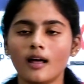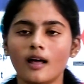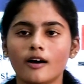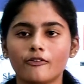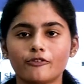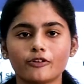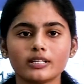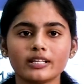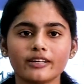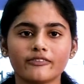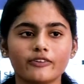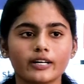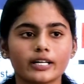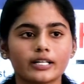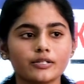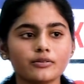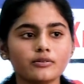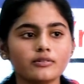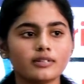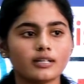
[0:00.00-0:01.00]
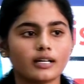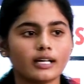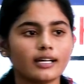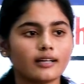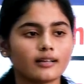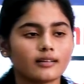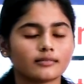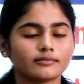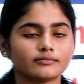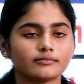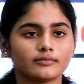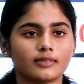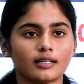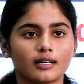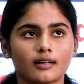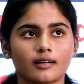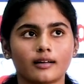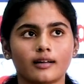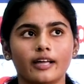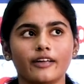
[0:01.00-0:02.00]
for the
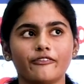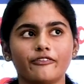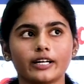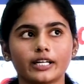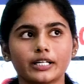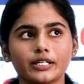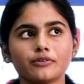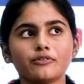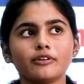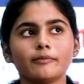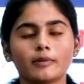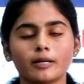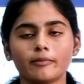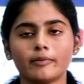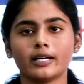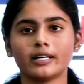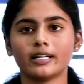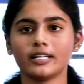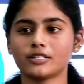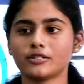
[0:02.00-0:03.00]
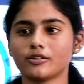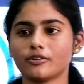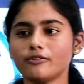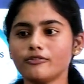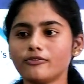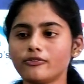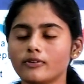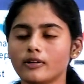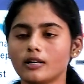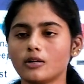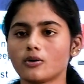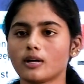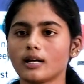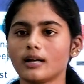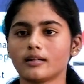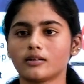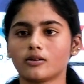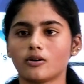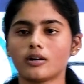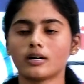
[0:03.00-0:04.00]
effective implementation of local
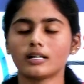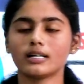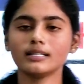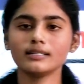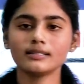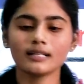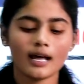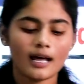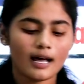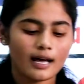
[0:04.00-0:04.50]
authorities,